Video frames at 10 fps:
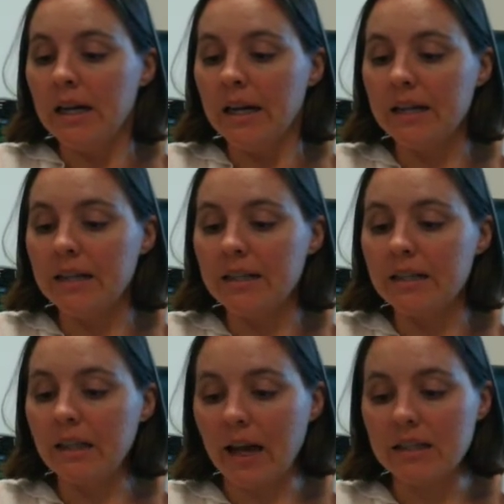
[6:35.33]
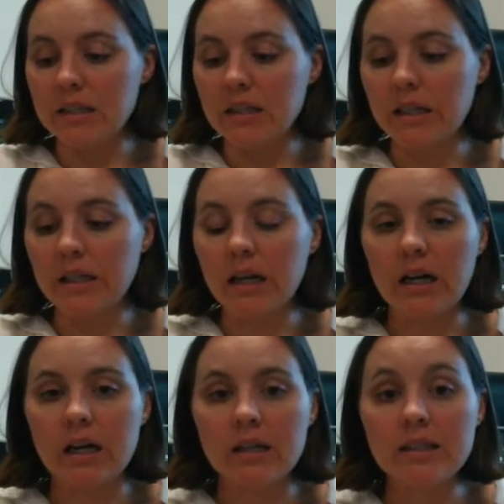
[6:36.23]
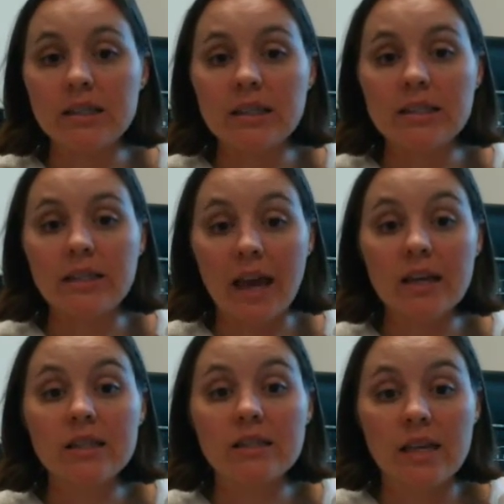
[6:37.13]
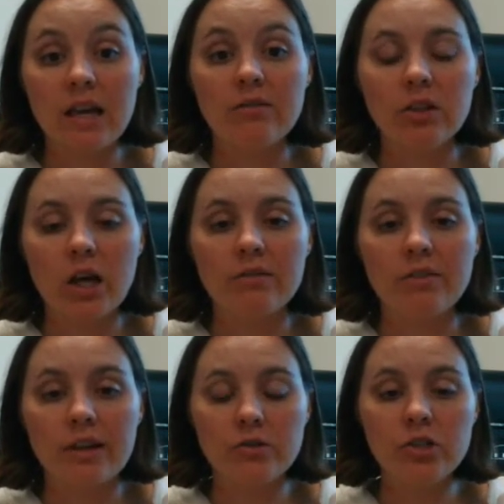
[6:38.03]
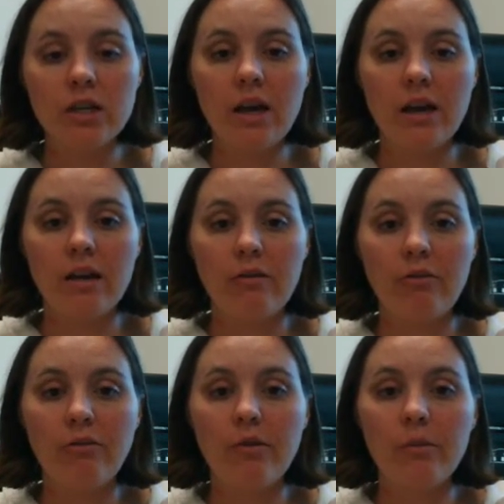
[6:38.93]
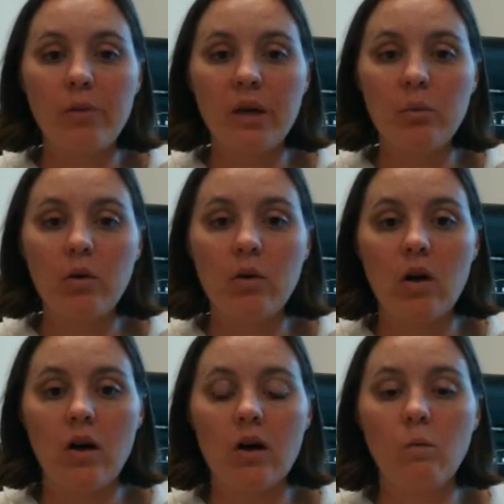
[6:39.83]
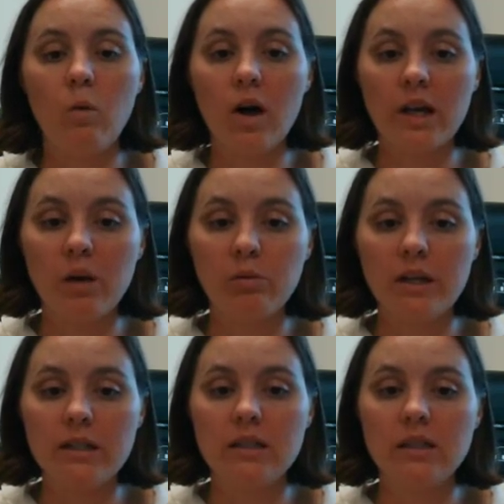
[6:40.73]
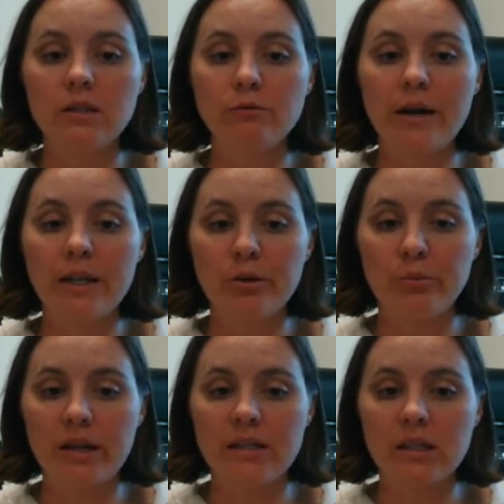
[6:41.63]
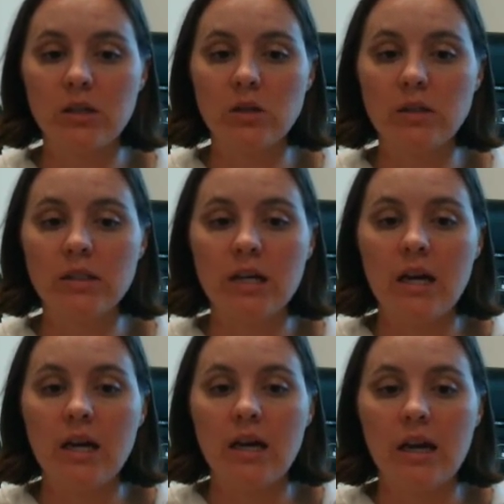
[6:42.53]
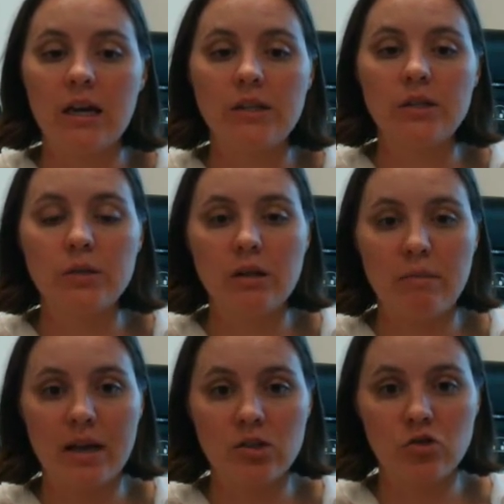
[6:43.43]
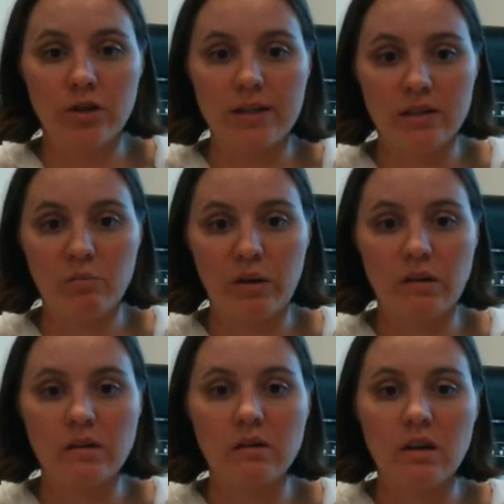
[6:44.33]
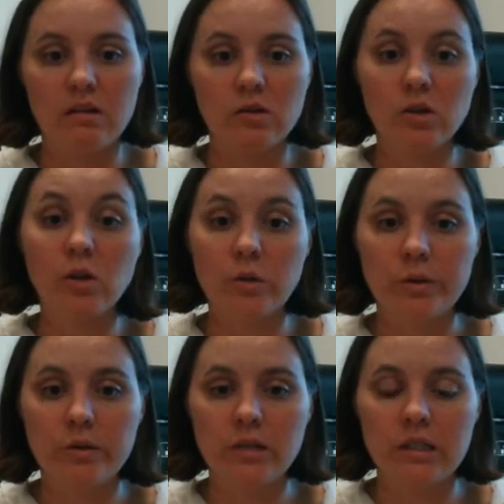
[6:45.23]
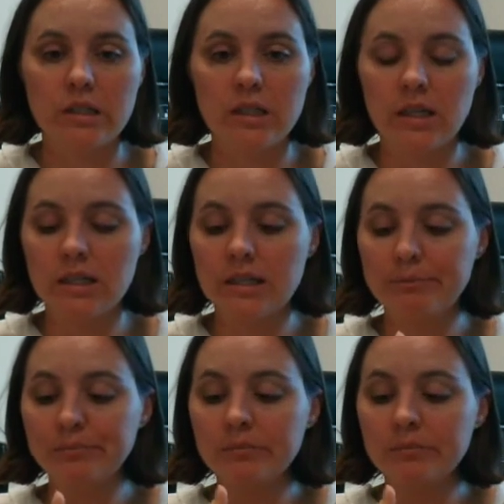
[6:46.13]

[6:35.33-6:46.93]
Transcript: And then lastly, cities can save a lot of energy if people are walking places, riding their bicycles, and using mass transit because things are closer in cities.